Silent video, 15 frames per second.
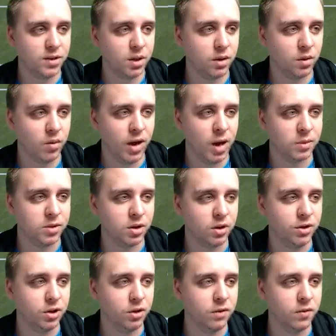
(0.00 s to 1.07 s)
obviously the
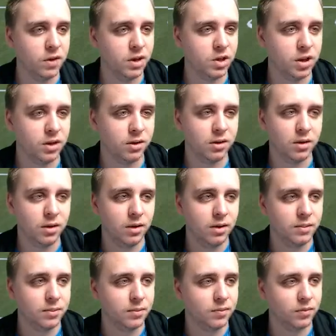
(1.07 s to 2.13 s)
Rams are in your division.
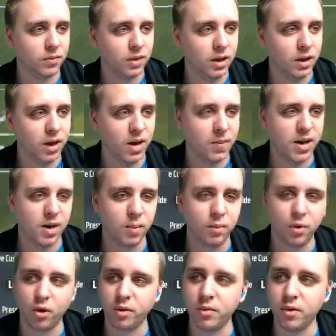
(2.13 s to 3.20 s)
Got to
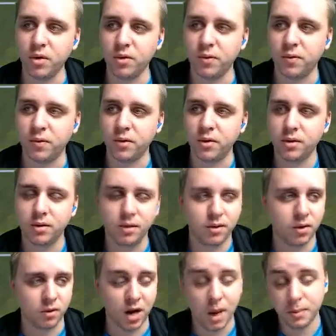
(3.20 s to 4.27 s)
make a bold move.
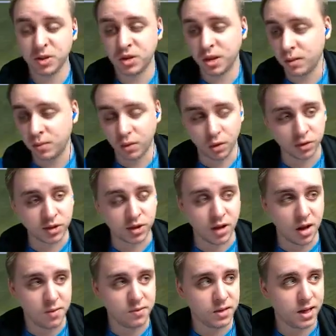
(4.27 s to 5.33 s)
The Rams did bold
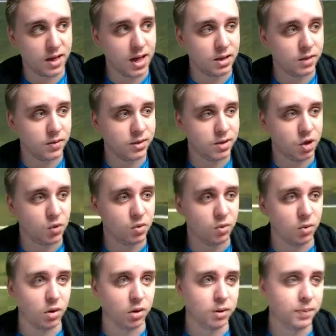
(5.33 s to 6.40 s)
stuff, and they got to the
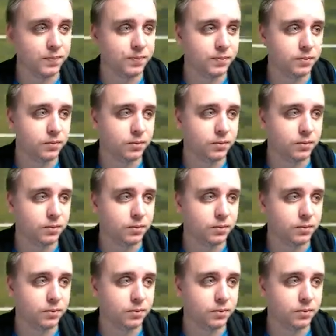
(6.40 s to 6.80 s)
Super Bowl.